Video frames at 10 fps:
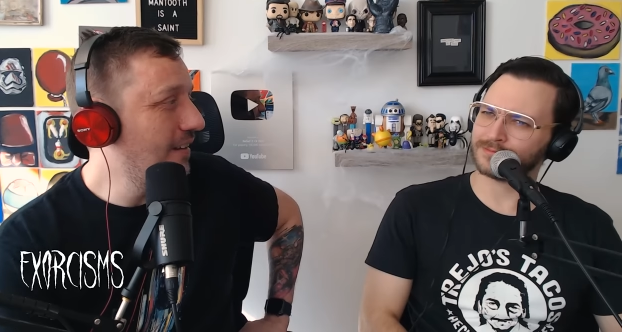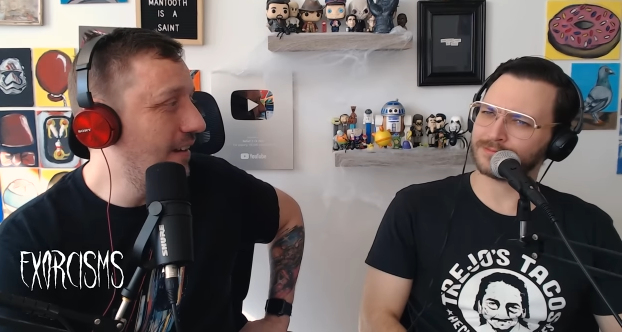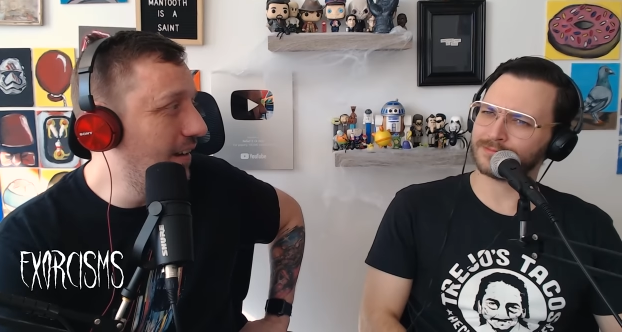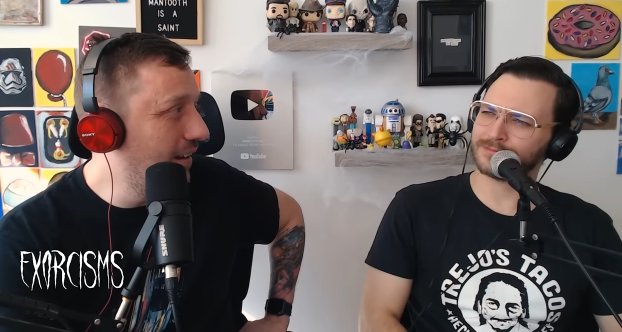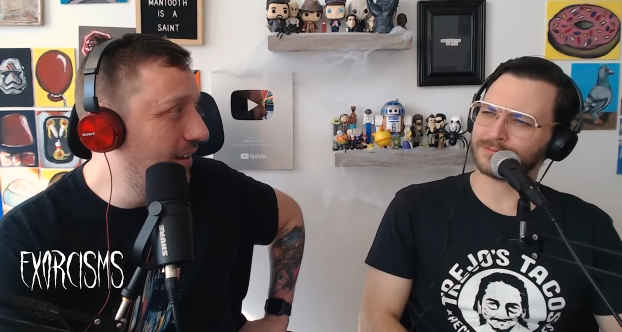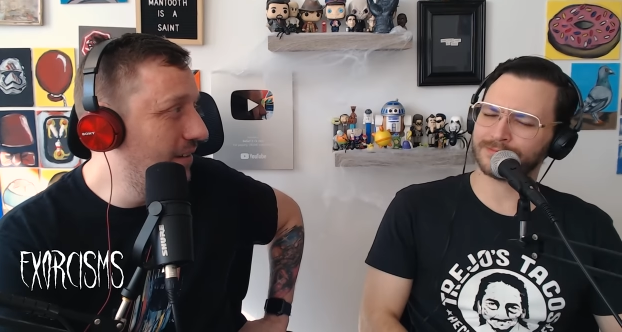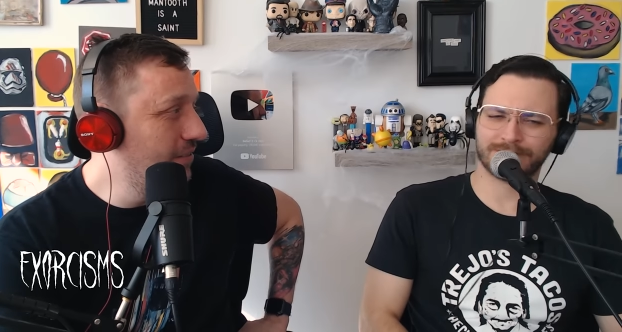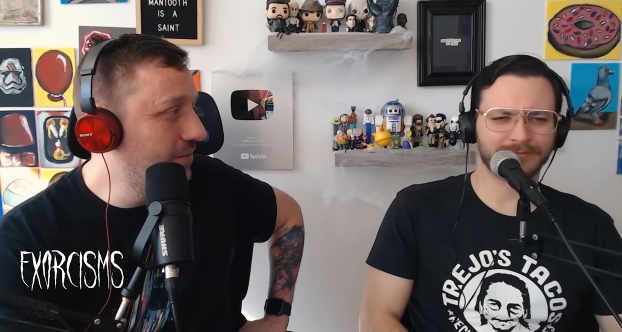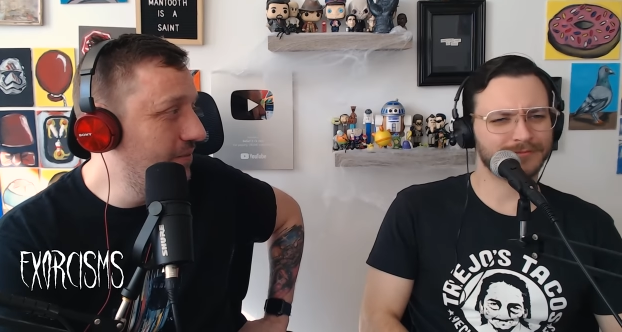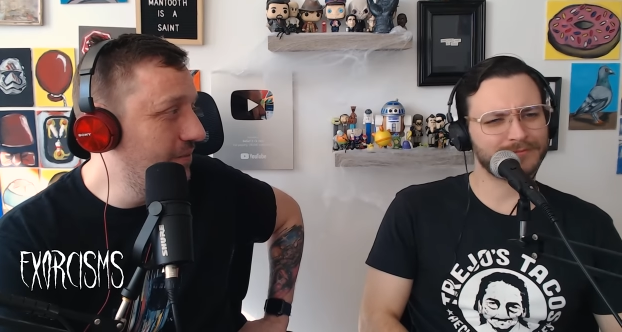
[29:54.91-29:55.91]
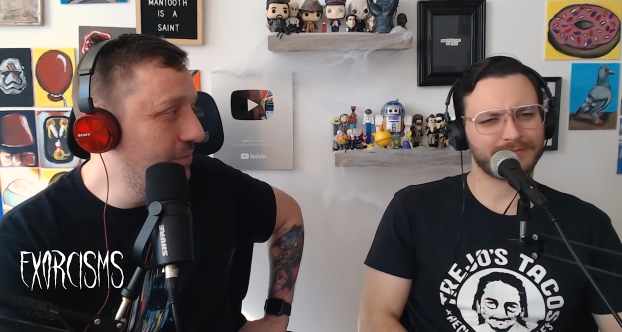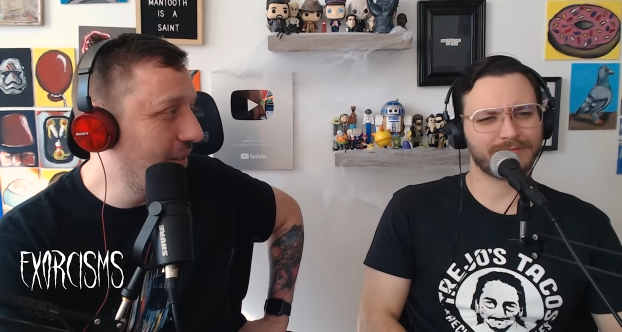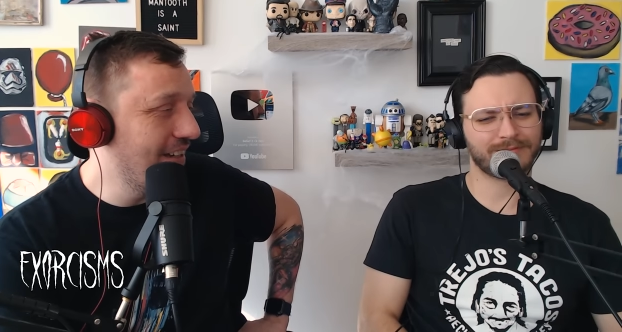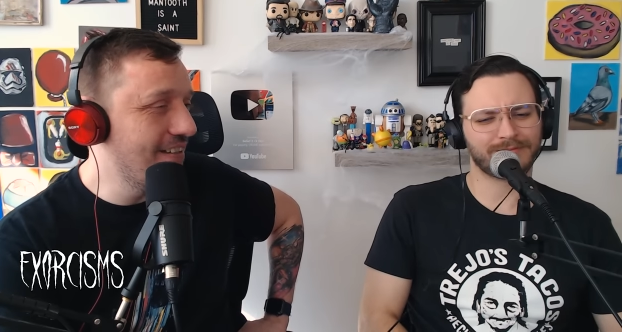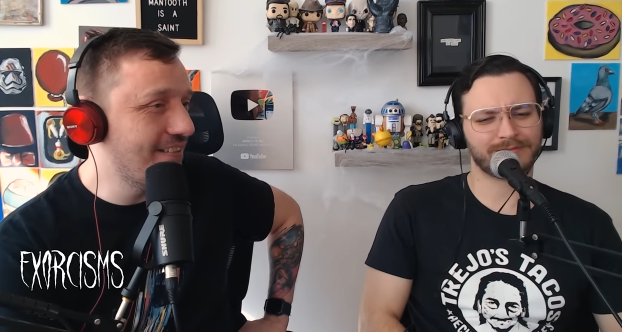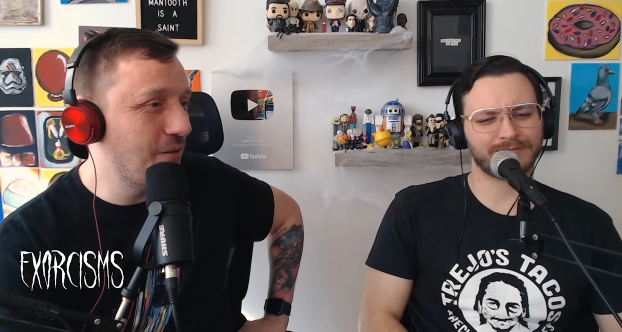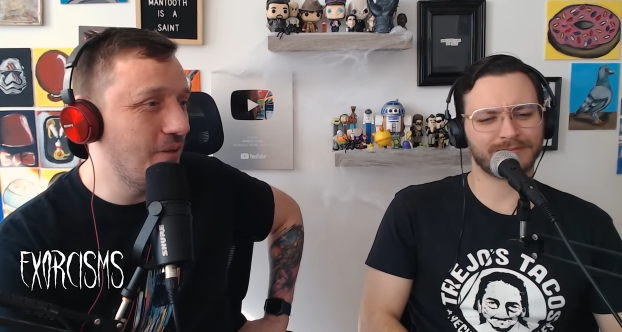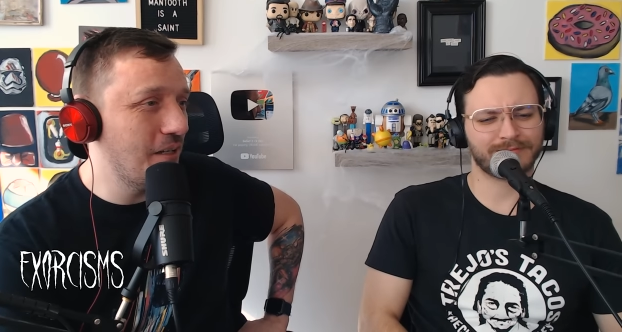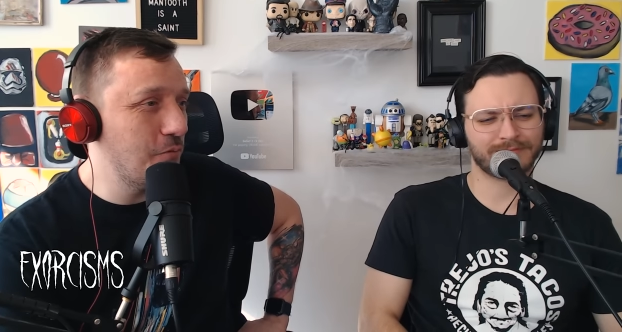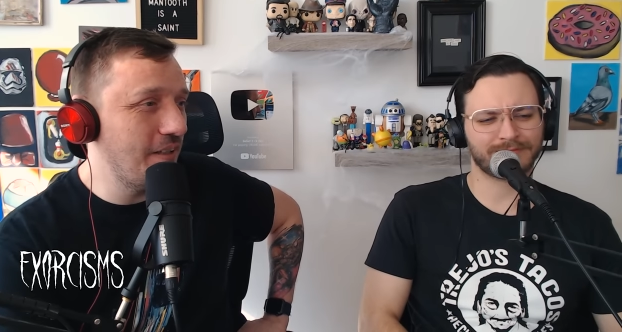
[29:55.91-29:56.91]
Speaker 1: um, because he
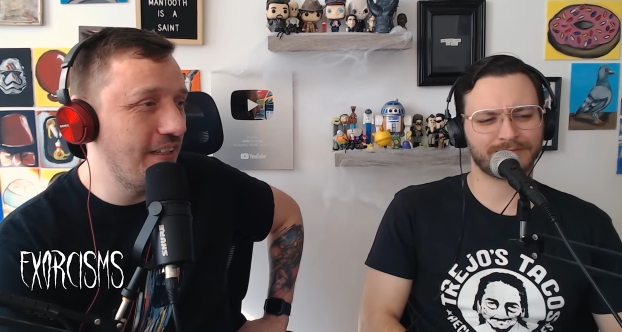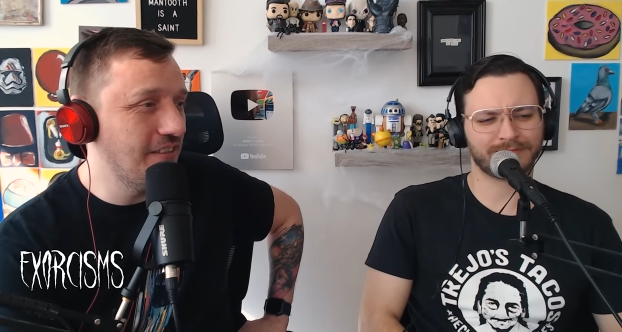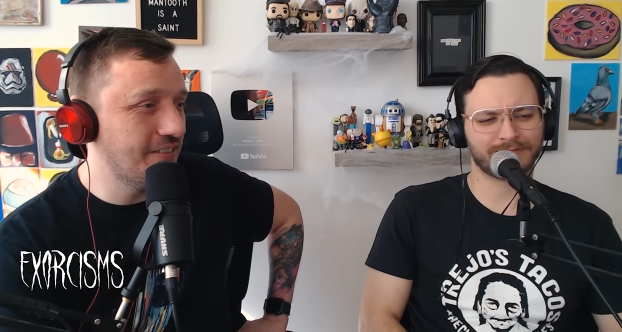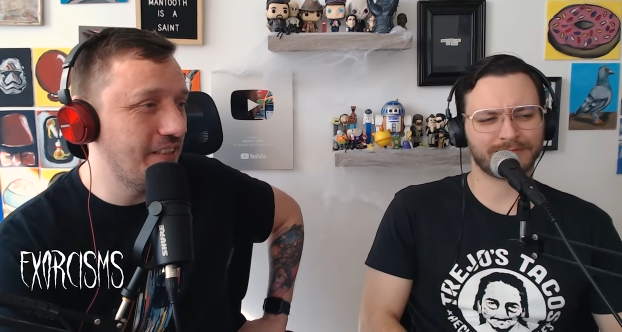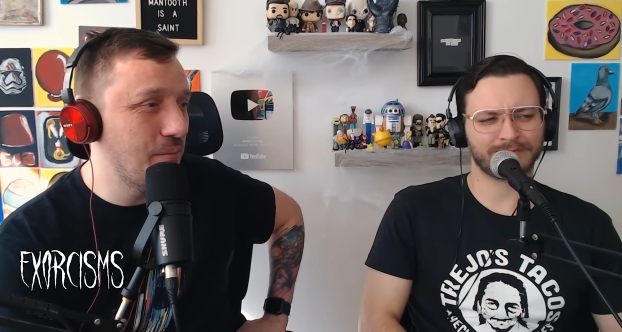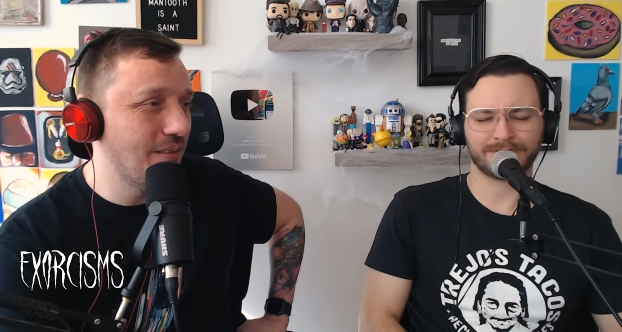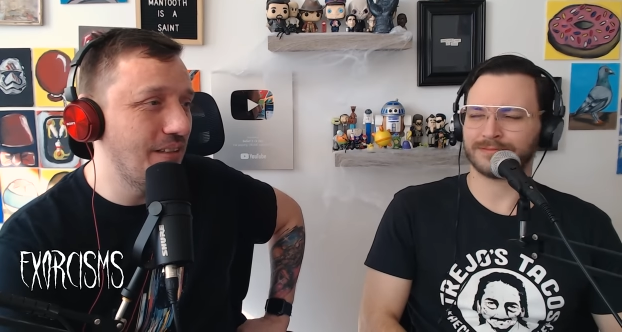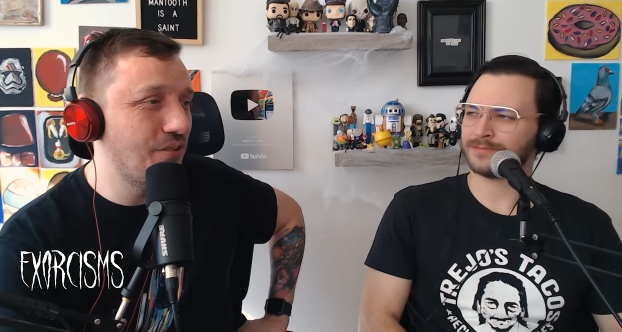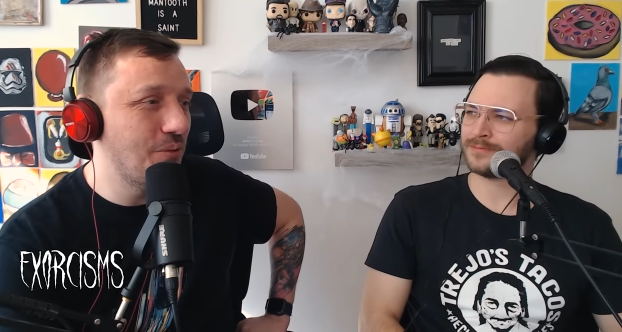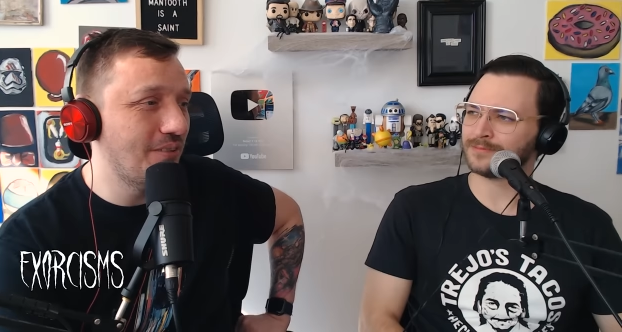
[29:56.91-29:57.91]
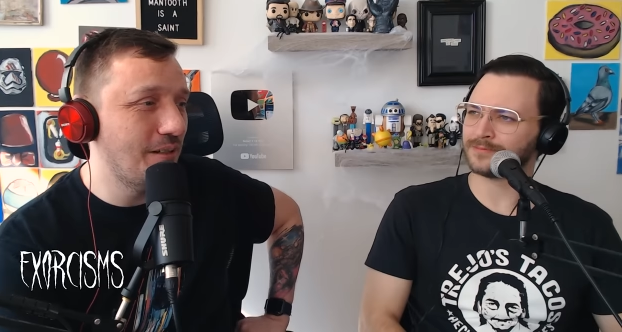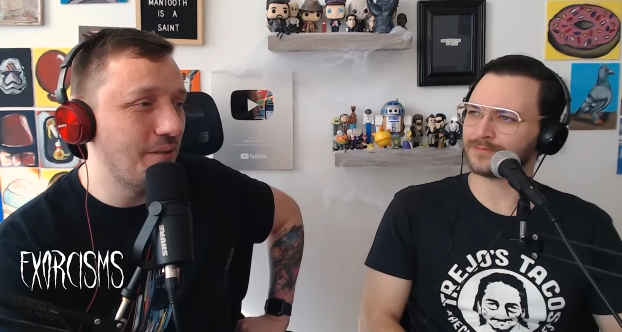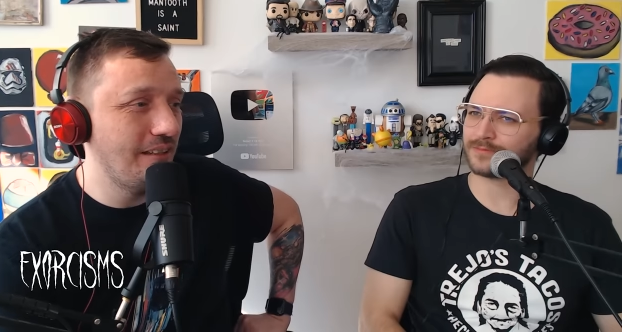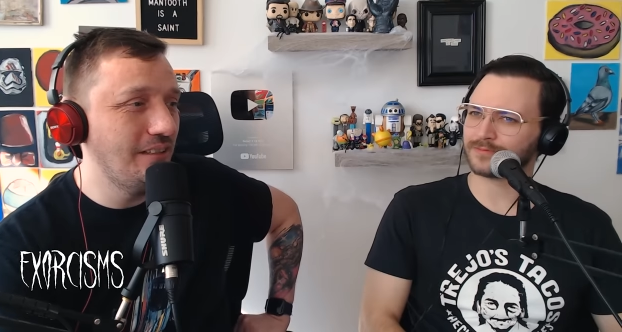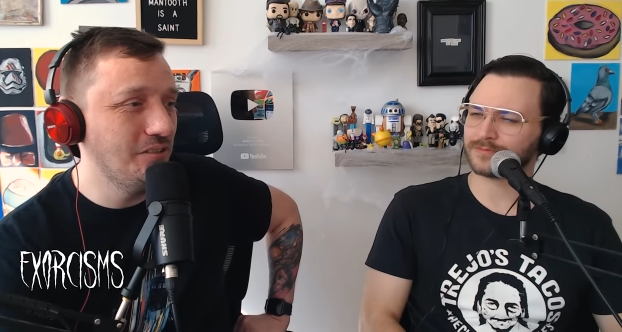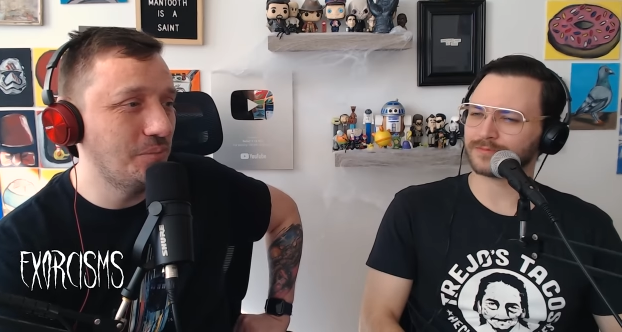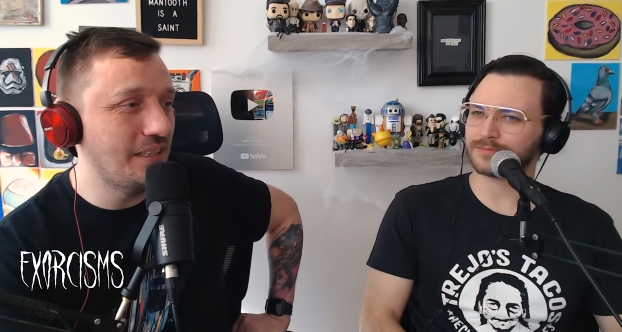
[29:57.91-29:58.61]
wanted to be healed and he believed he was going to be healed,